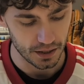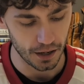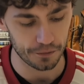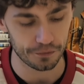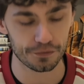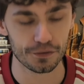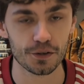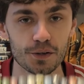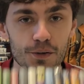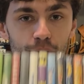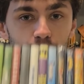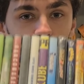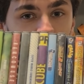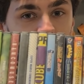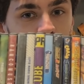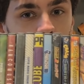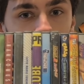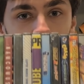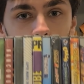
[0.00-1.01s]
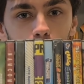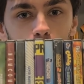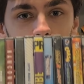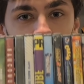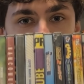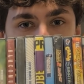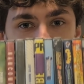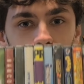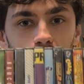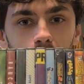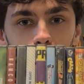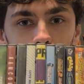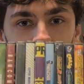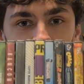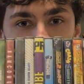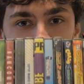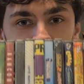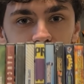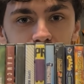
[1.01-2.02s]
a few top
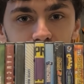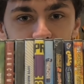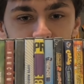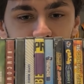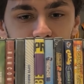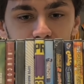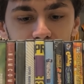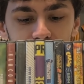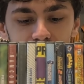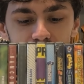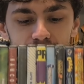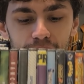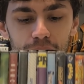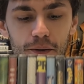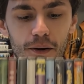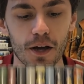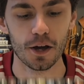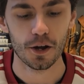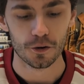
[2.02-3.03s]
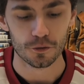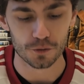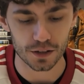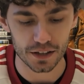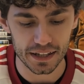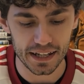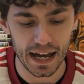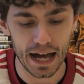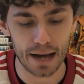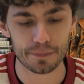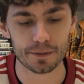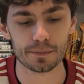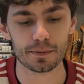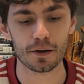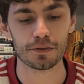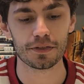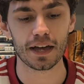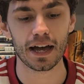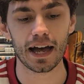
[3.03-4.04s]
tier titles. So really happy
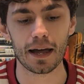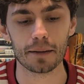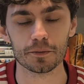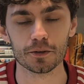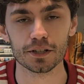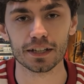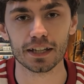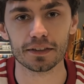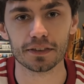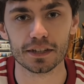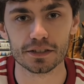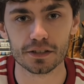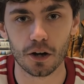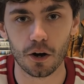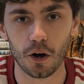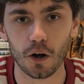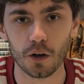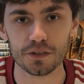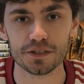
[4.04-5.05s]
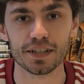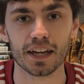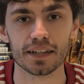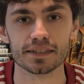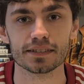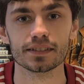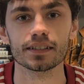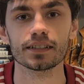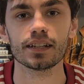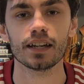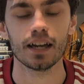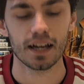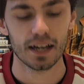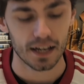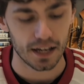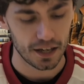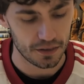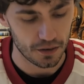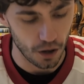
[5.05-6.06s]
about that. I'm gonna get these all tested
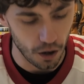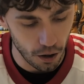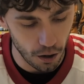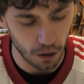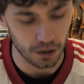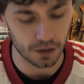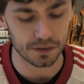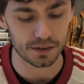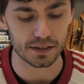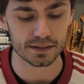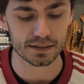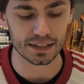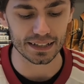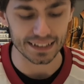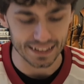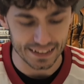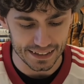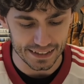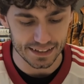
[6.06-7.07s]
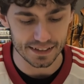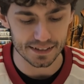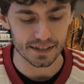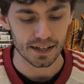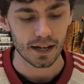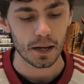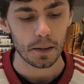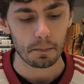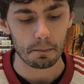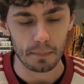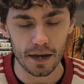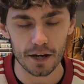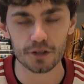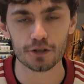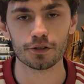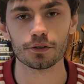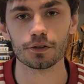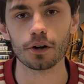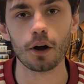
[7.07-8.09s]
and all of these cleaned. Make
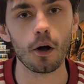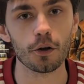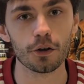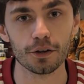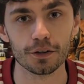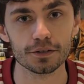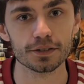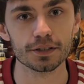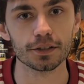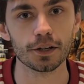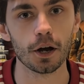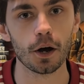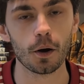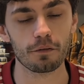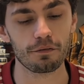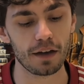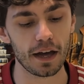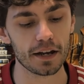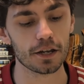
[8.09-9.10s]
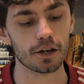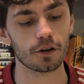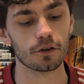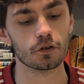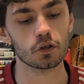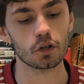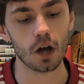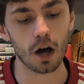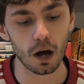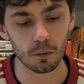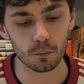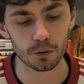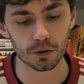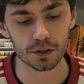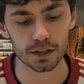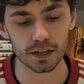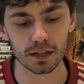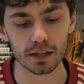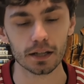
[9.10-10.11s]
sure they're all good to go. If any are not
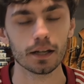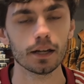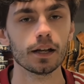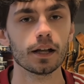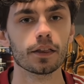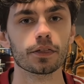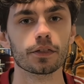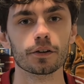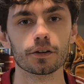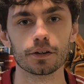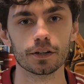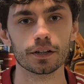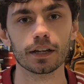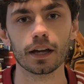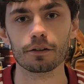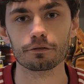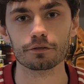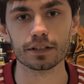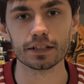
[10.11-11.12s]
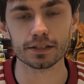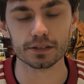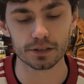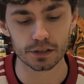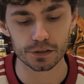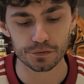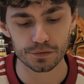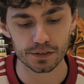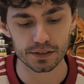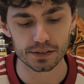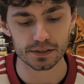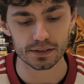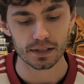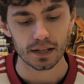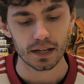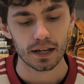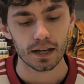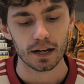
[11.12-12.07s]
working, they're gonna get resurfaced